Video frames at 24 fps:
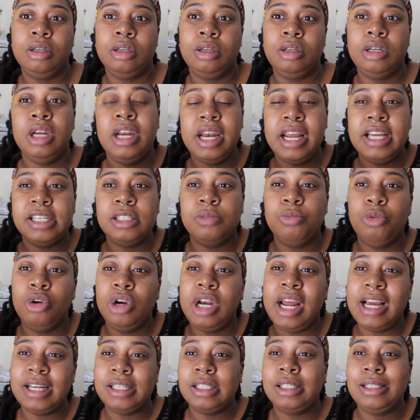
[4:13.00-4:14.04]
The next
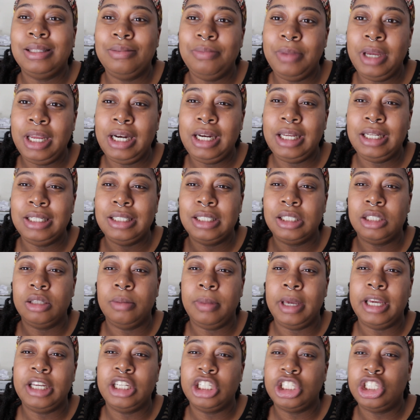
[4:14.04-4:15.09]
morning I smell it just to
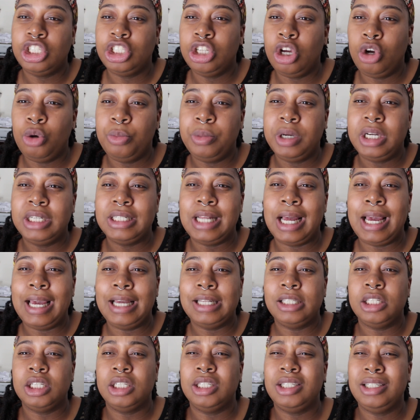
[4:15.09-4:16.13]
make sure because I
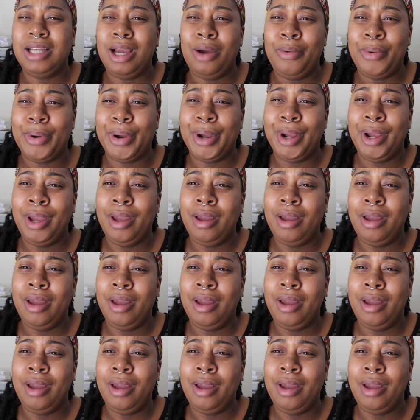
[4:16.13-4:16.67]
had took a shower.